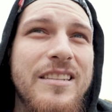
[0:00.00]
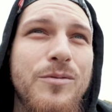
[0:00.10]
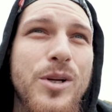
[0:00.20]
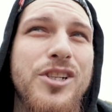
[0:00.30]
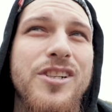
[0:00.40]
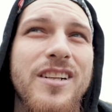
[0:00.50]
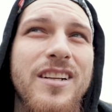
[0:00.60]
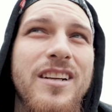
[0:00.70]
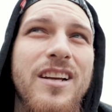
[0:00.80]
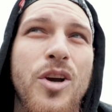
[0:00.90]
which
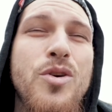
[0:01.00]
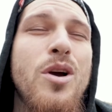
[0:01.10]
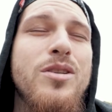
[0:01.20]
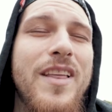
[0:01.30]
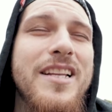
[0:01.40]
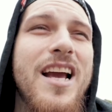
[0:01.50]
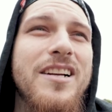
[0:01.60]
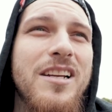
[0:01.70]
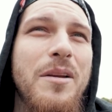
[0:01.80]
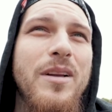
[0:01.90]
who knows if that's
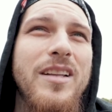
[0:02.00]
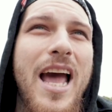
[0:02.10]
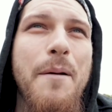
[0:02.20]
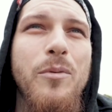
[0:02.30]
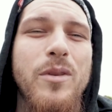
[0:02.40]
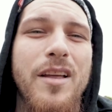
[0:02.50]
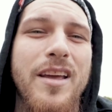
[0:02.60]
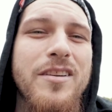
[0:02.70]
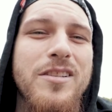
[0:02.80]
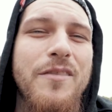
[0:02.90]
actually going to be able to happen with all the
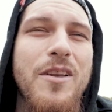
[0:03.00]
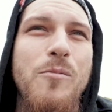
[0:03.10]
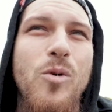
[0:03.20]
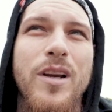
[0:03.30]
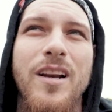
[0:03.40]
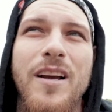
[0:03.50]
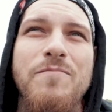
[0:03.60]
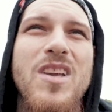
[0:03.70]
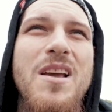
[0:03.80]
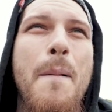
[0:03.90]
other stuff that I'm working on,
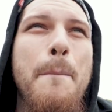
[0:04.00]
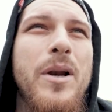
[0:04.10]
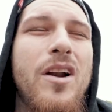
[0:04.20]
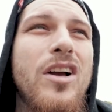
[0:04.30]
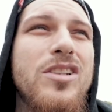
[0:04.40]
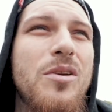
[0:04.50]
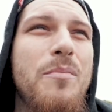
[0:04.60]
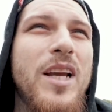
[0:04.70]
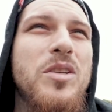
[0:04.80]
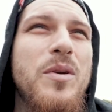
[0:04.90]
but it also
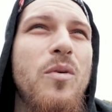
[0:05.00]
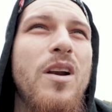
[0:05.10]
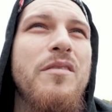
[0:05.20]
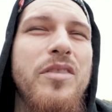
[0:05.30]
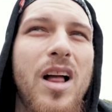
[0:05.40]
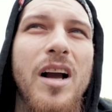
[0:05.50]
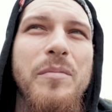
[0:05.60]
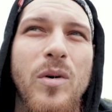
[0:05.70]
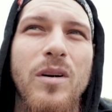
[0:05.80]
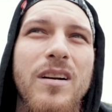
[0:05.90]
makes me want to
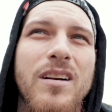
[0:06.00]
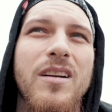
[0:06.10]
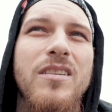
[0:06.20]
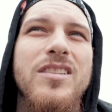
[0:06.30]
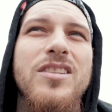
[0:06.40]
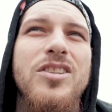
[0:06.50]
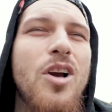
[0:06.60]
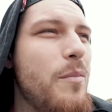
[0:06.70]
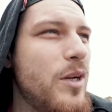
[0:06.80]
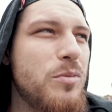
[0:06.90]
vlog more,
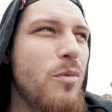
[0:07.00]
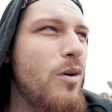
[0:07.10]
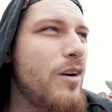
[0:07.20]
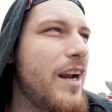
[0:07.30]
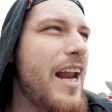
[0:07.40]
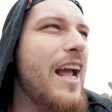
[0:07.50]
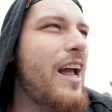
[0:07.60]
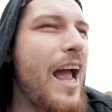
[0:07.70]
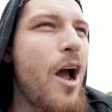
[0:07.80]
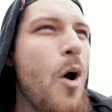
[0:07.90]
so much more. And
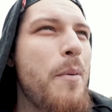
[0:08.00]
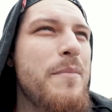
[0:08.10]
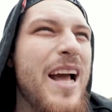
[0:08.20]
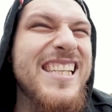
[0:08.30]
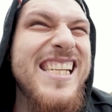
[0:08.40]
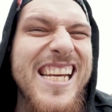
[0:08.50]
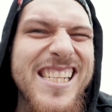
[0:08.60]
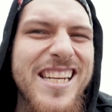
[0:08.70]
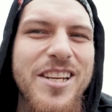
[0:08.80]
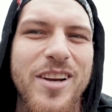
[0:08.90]
I hope I'm not
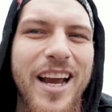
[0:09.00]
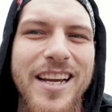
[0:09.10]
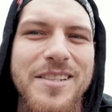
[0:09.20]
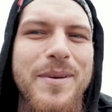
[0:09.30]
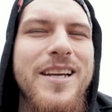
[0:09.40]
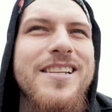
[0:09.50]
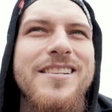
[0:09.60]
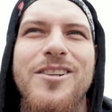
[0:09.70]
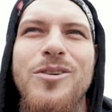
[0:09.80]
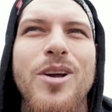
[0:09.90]
teasing you guys,
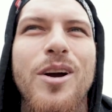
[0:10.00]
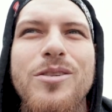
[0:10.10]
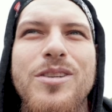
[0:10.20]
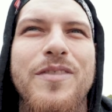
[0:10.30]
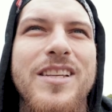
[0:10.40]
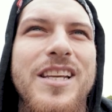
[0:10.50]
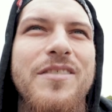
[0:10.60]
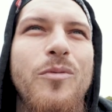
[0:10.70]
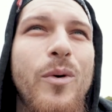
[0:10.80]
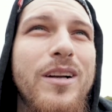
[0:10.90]
because who knows if this
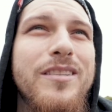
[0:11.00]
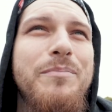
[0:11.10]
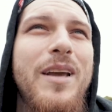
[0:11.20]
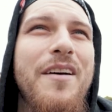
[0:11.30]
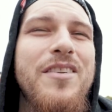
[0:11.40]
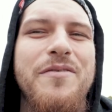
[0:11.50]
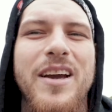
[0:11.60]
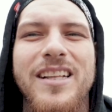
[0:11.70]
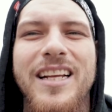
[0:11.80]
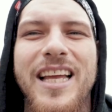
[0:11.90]
even will have an
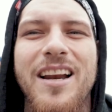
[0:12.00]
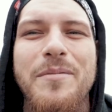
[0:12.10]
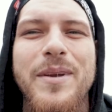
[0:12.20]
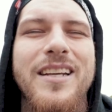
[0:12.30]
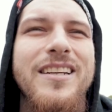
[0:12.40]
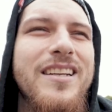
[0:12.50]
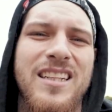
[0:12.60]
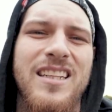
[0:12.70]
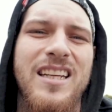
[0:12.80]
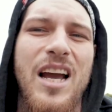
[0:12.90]
effect like that on me.
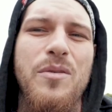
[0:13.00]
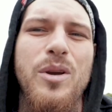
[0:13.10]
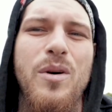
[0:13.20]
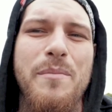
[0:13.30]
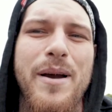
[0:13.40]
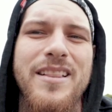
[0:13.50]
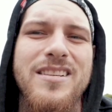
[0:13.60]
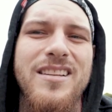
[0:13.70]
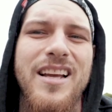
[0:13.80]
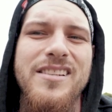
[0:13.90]
I really want to buy
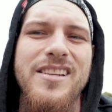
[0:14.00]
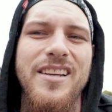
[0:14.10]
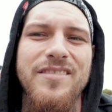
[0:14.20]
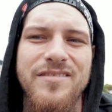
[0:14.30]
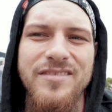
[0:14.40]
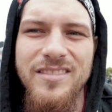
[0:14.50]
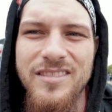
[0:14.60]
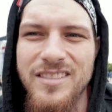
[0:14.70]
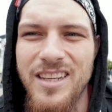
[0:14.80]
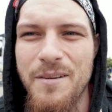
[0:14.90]
this lens kit.
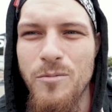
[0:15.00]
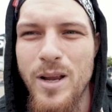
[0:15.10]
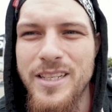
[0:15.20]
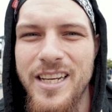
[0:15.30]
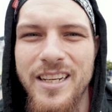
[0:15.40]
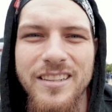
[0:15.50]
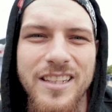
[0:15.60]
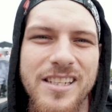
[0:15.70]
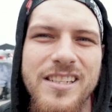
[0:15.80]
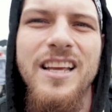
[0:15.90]
I'm renting,
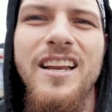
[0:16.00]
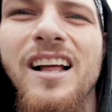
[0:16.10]
this is an